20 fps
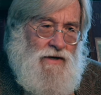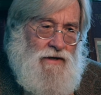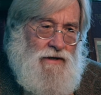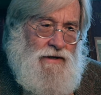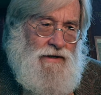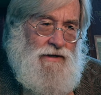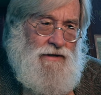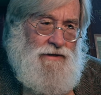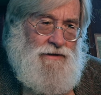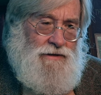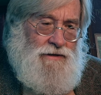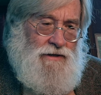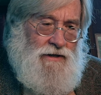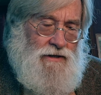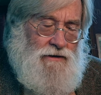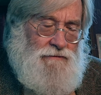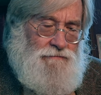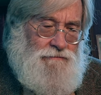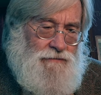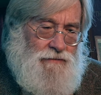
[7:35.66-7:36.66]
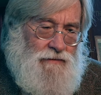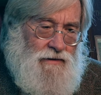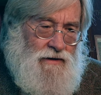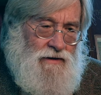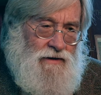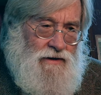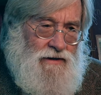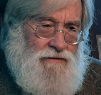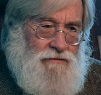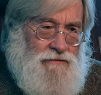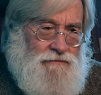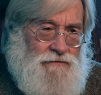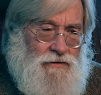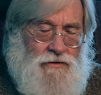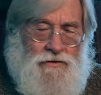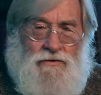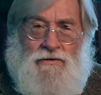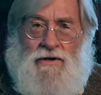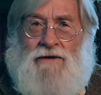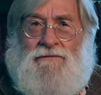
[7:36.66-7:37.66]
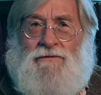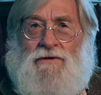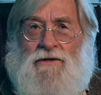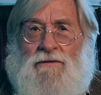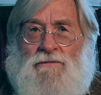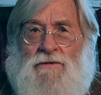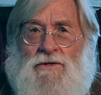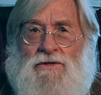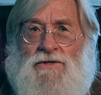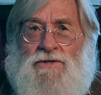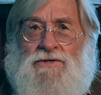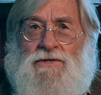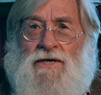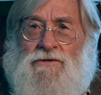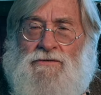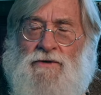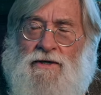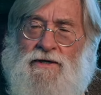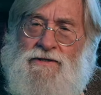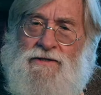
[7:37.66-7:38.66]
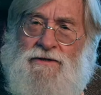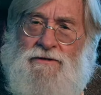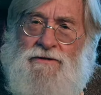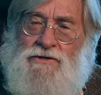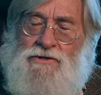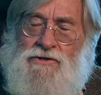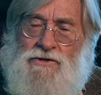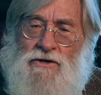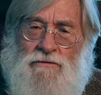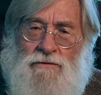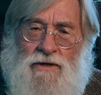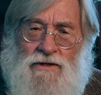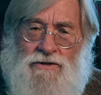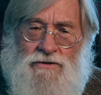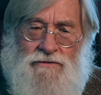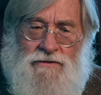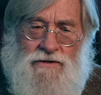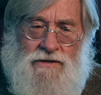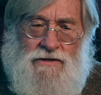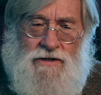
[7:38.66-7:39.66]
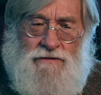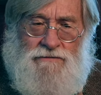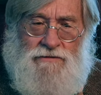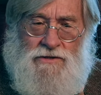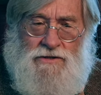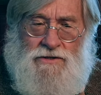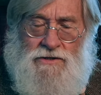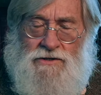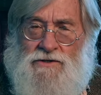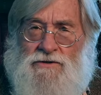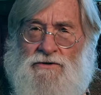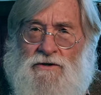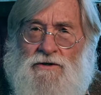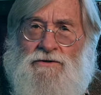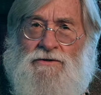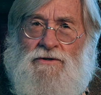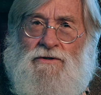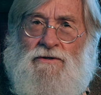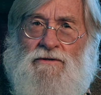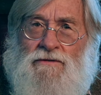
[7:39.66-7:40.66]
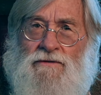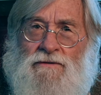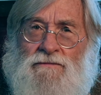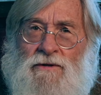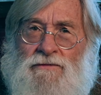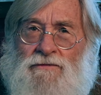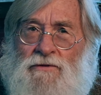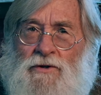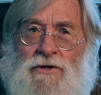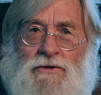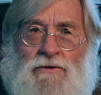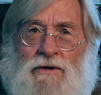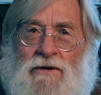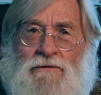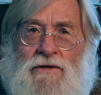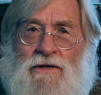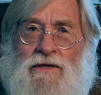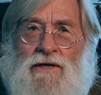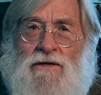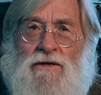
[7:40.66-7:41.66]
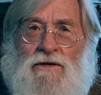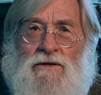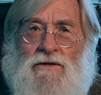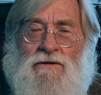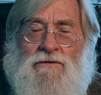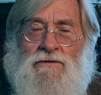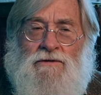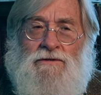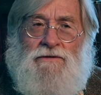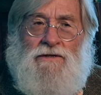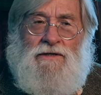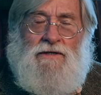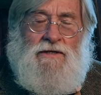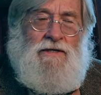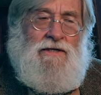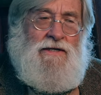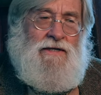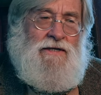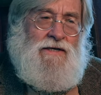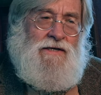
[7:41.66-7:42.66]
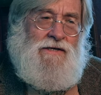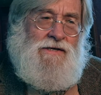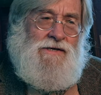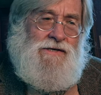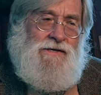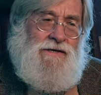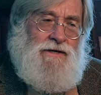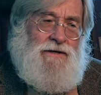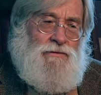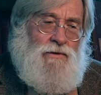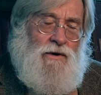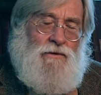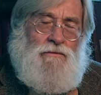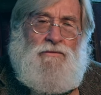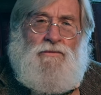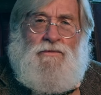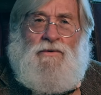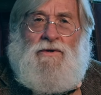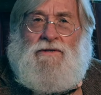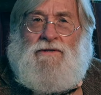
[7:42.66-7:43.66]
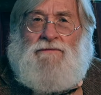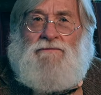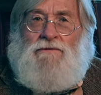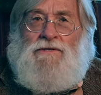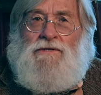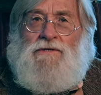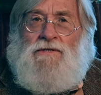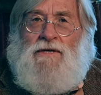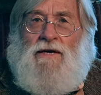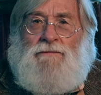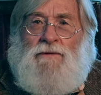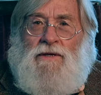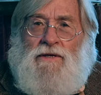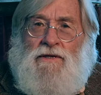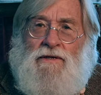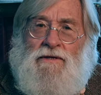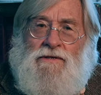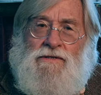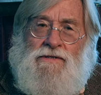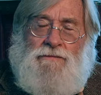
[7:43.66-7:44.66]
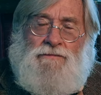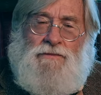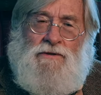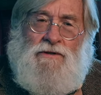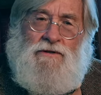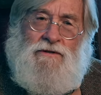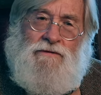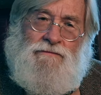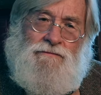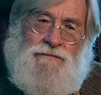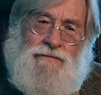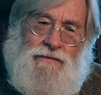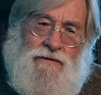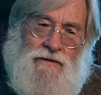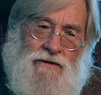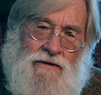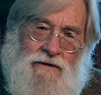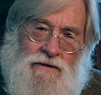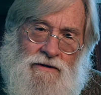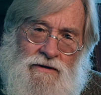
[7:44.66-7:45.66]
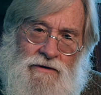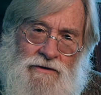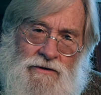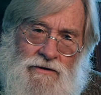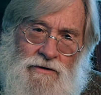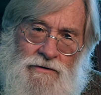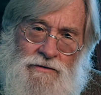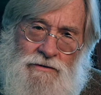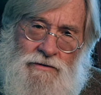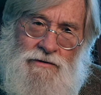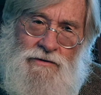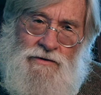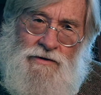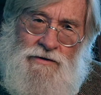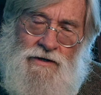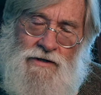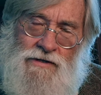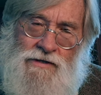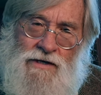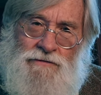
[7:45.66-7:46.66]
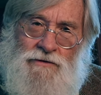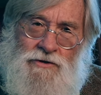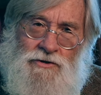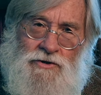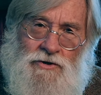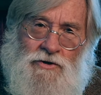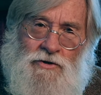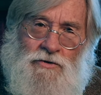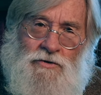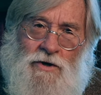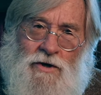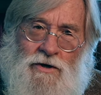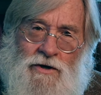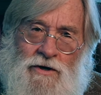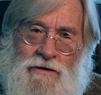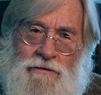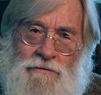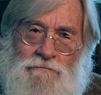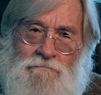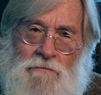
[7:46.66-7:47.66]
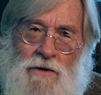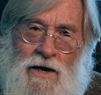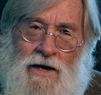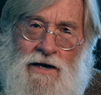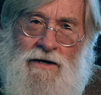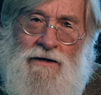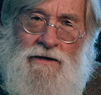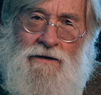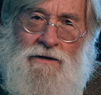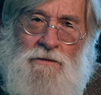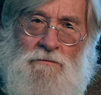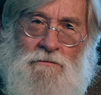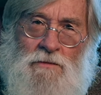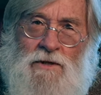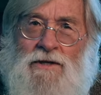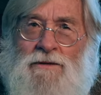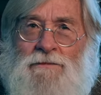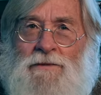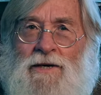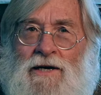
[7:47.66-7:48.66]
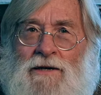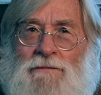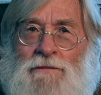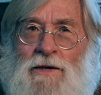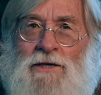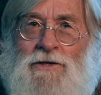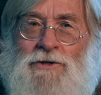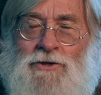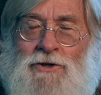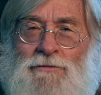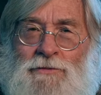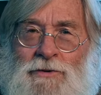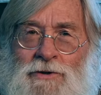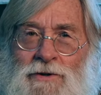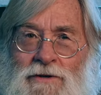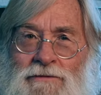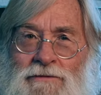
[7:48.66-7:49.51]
And um, even photographic images, that's why I say there's so much of this stuff is distortion before you ever get a hold of it. And what, what difference does that make except that you know, to the extent that you are my middleman, my interpreter